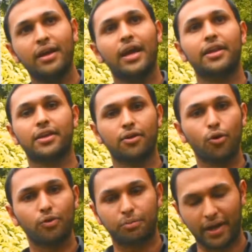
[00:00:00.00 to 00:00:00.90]
and you can go
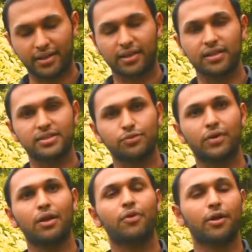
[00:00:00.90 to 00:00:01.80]
with practicals as
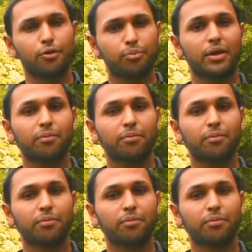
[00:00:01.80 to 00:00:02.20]
well where you'll be